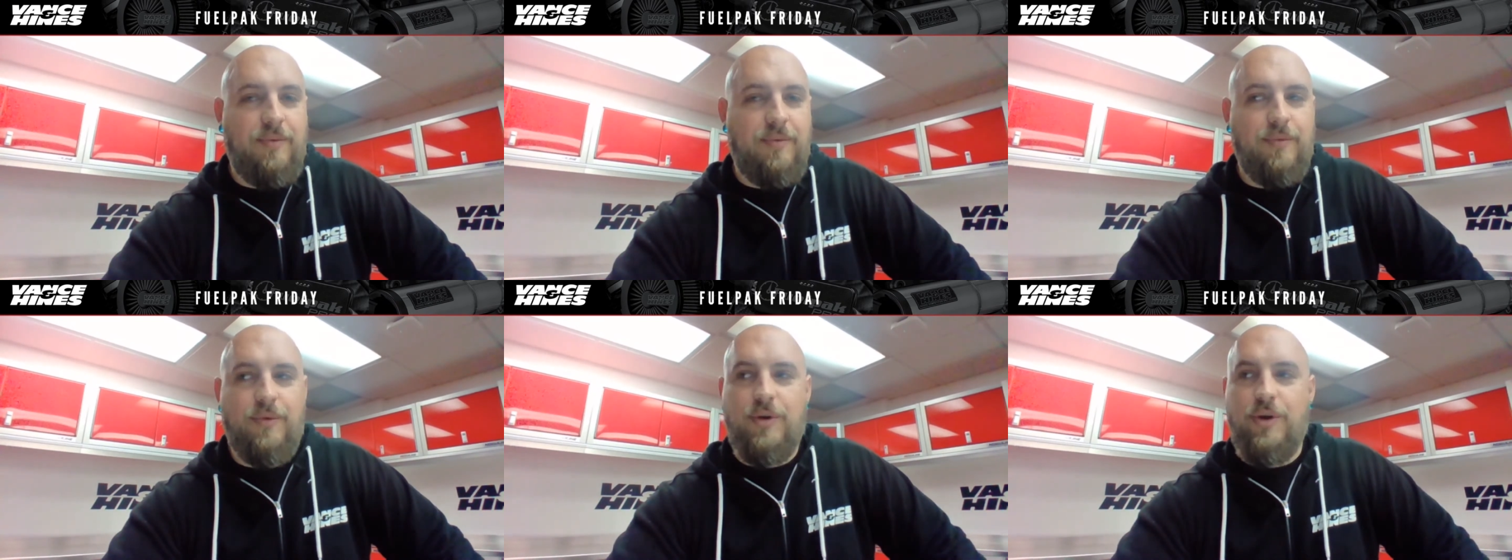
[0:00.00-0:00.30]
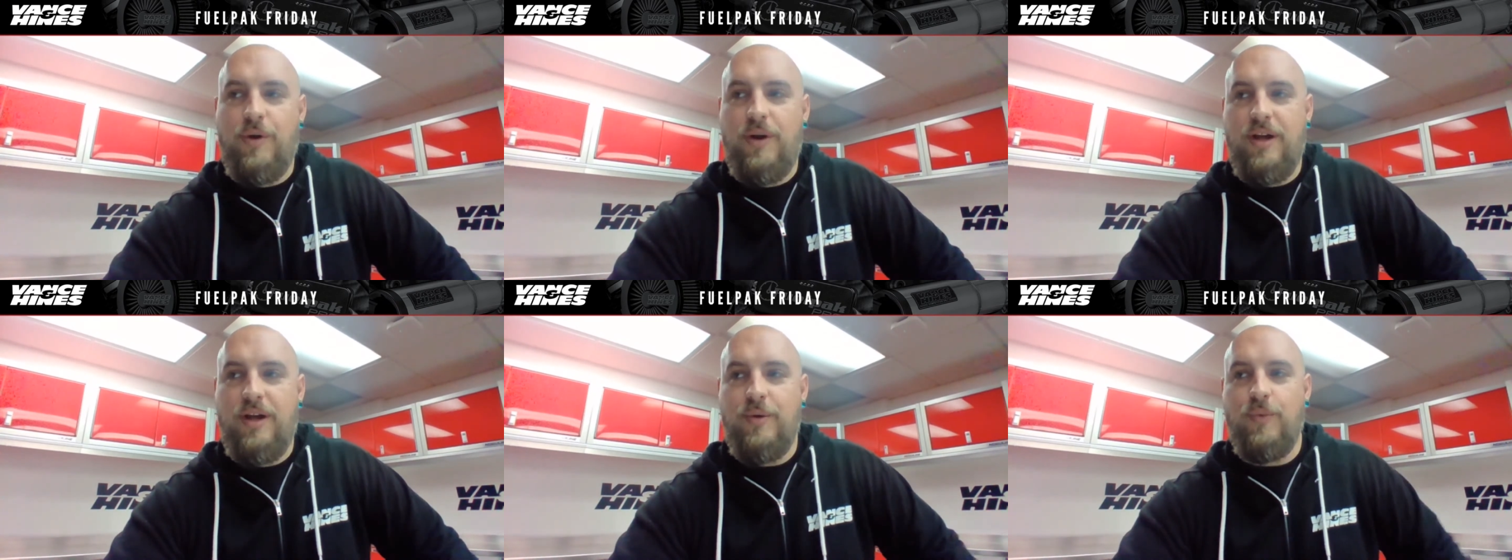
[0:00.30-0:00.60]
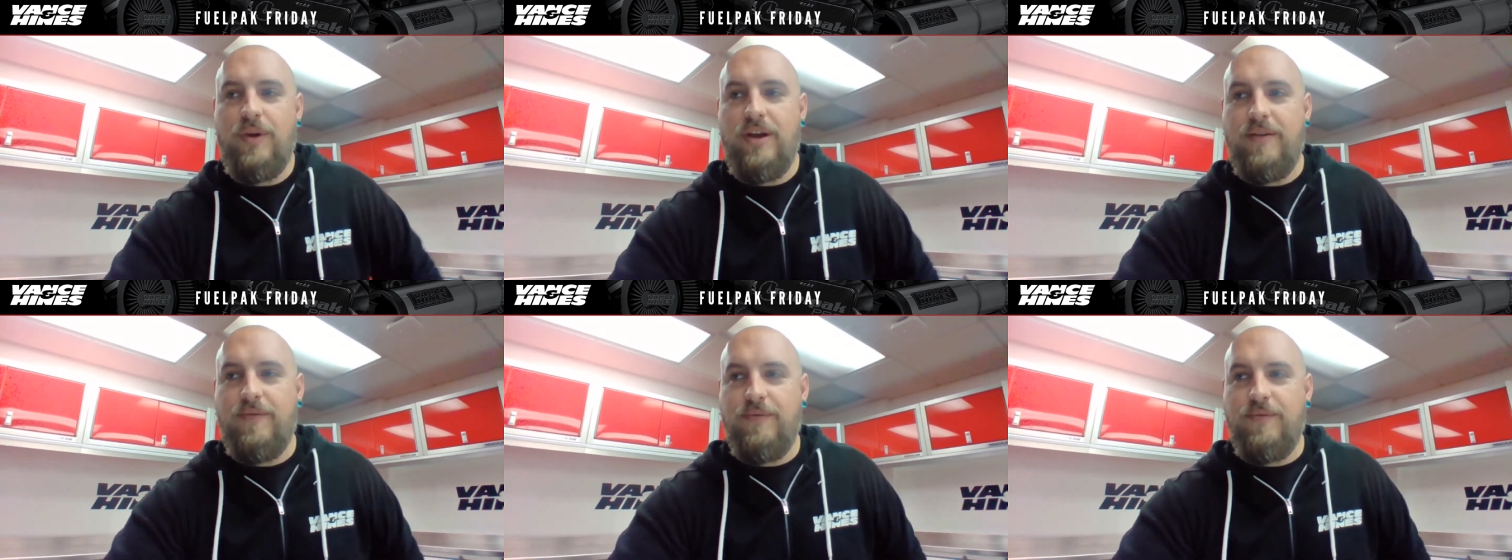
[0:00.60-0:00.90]
We'll go ahead and
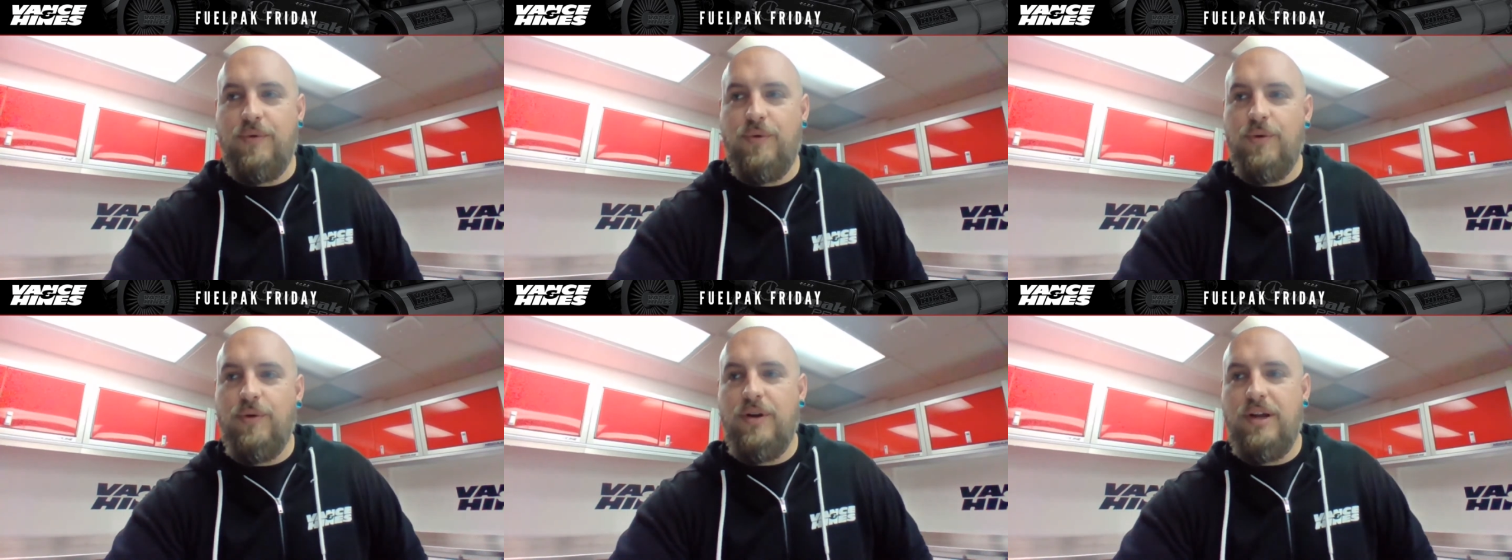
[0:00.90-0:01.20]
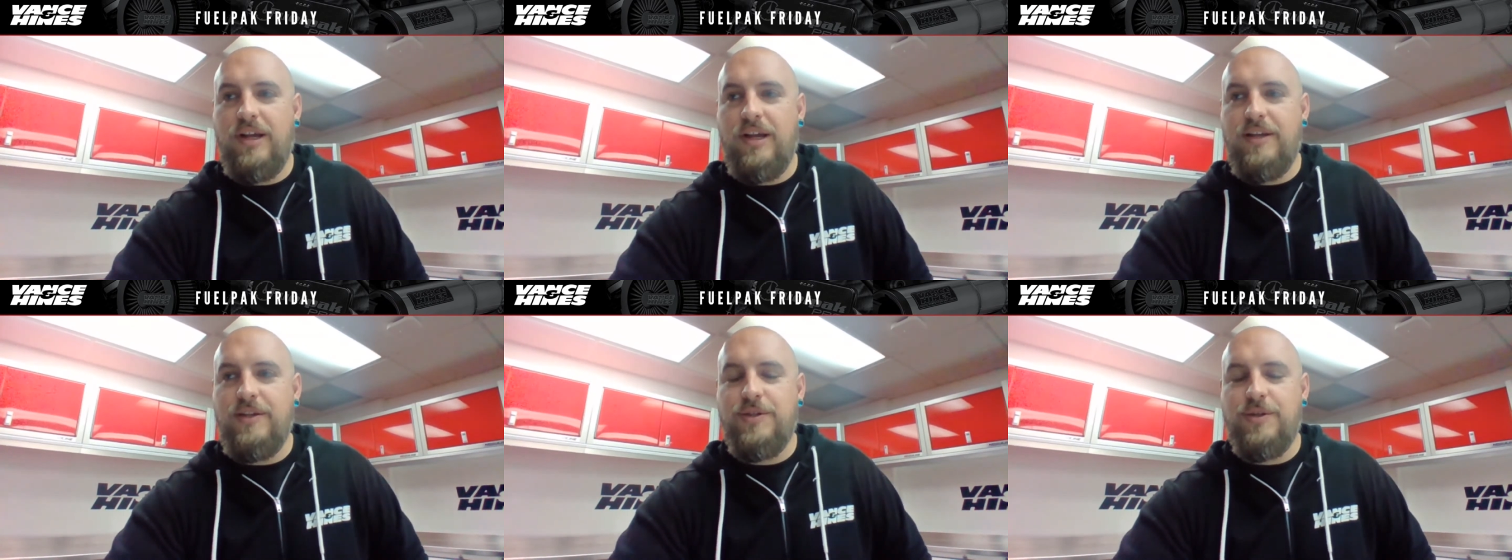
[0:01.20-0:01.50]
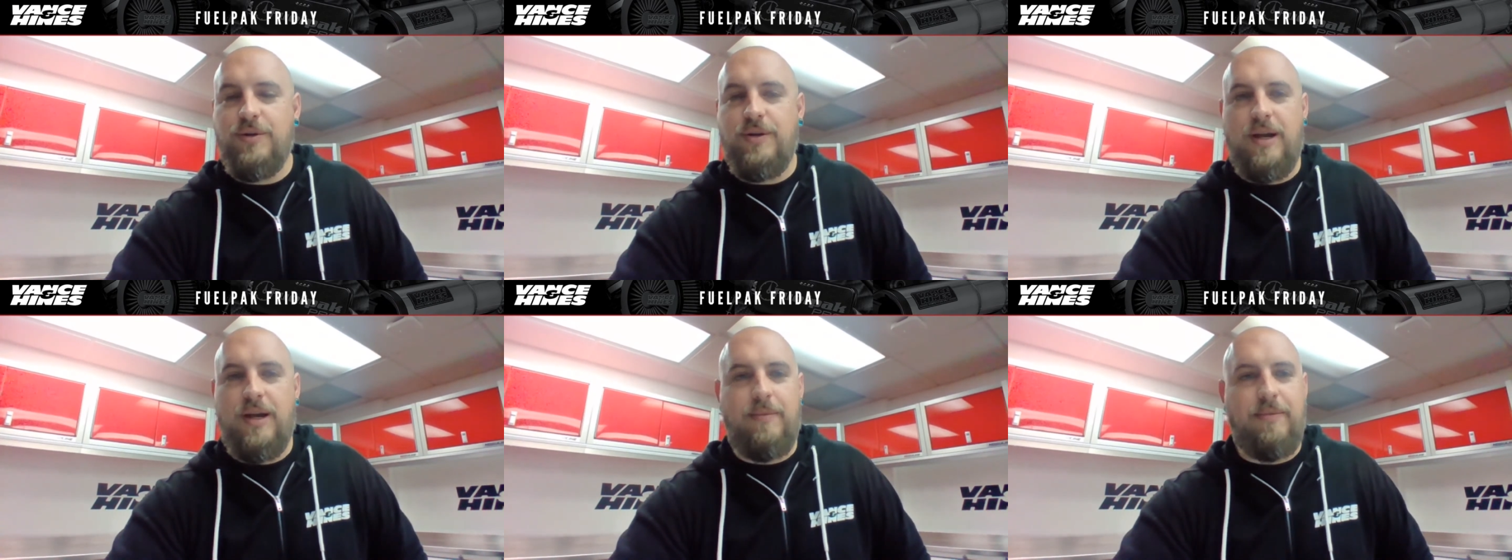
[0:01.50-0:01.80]
wait for
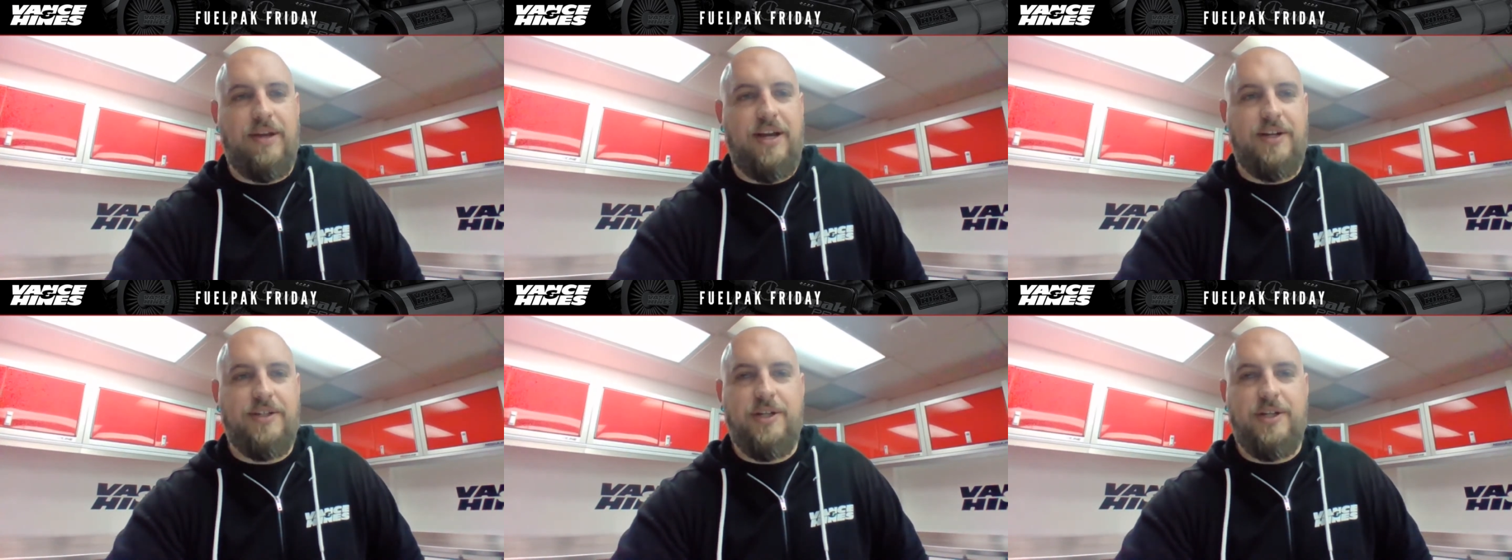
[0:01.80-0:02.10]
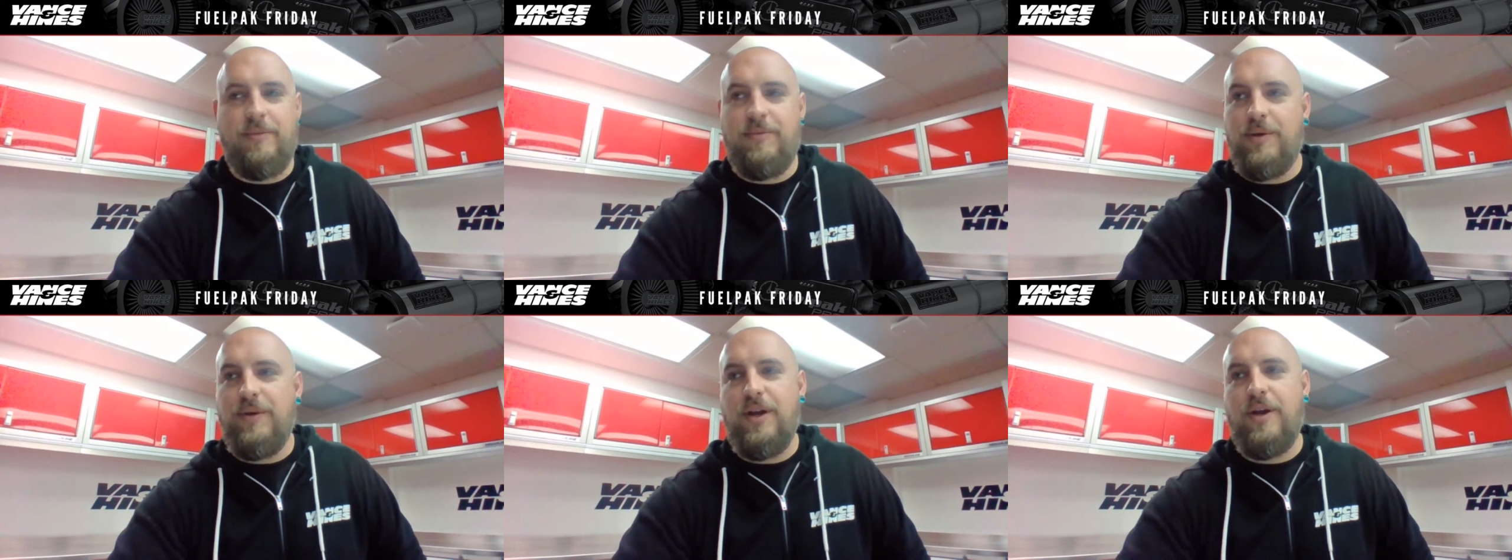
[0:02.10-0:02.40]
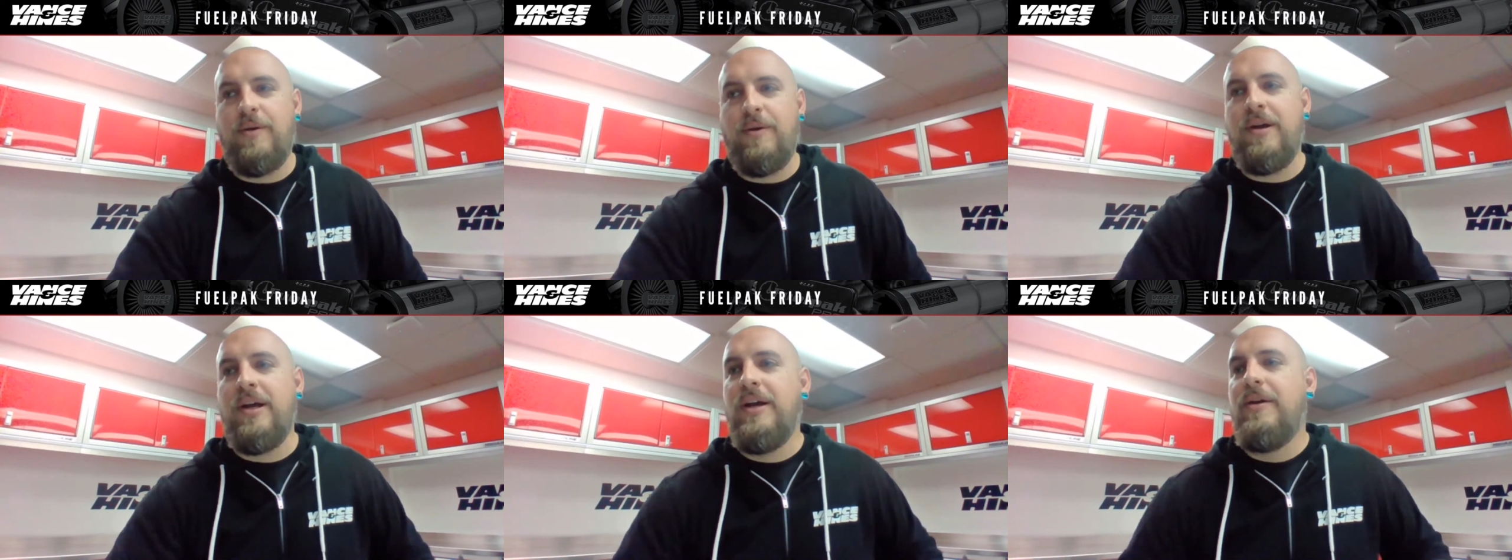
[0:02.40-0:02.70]
Instagram to catch up. There we
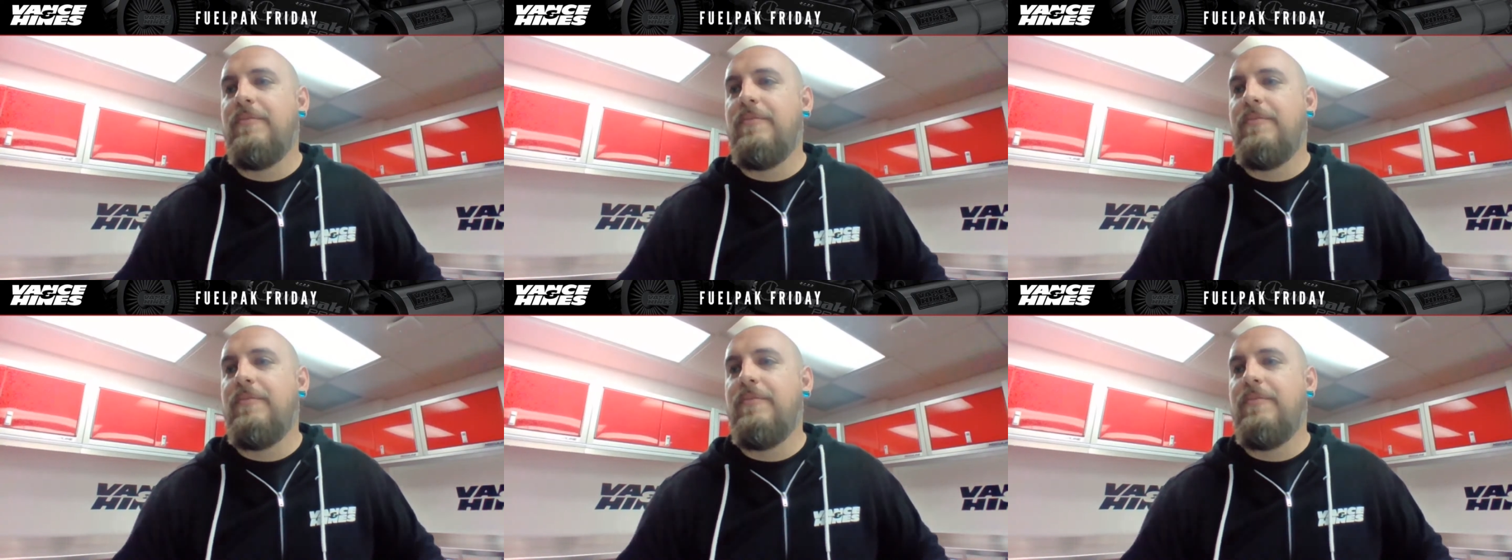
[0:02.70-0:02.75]
go.